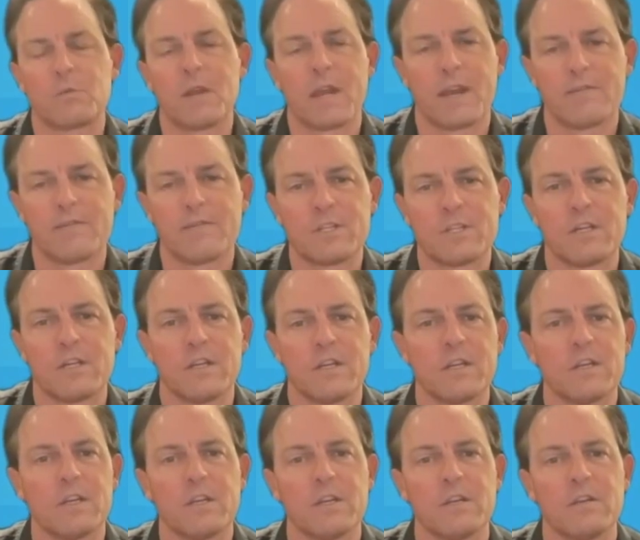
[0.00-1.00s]
We have seen it
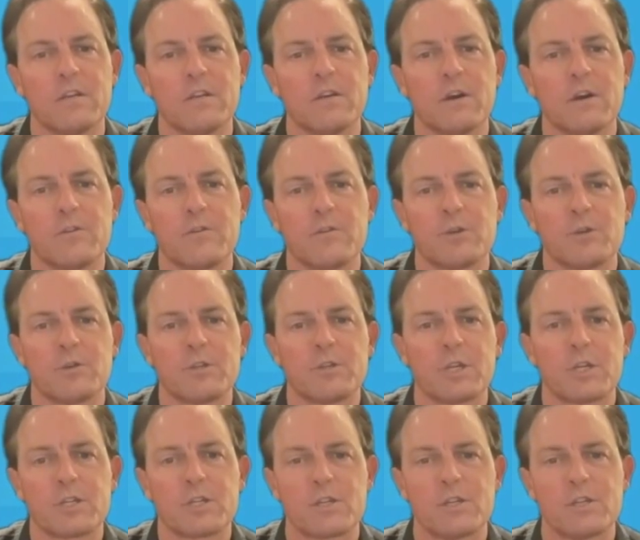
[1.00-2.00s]
in other
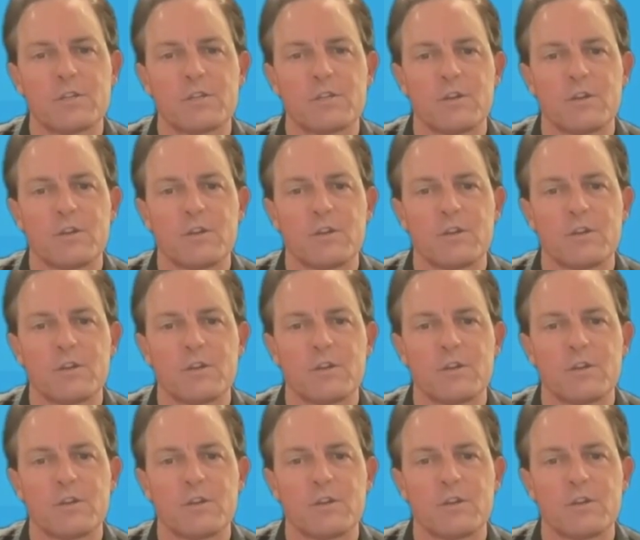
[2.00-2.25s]
jurisdictions.